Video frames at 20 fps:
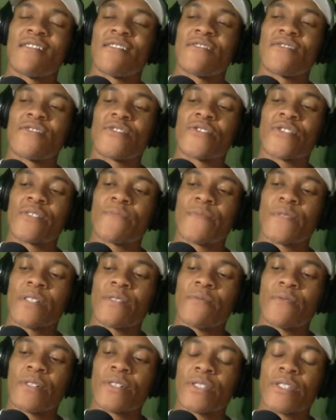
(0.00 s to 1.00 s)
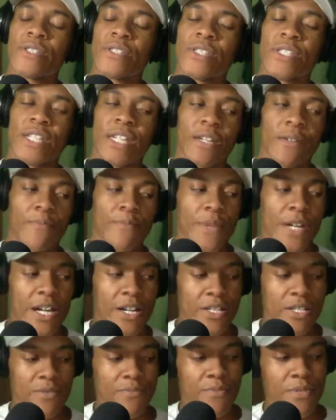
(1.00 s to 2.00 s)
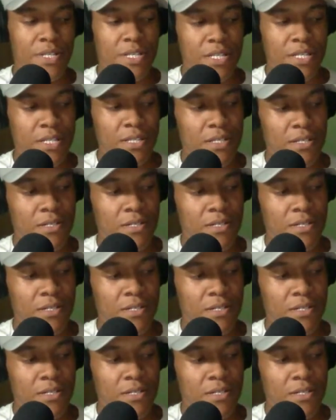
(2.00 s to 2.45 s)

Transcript: there's something I wanted to say about it, but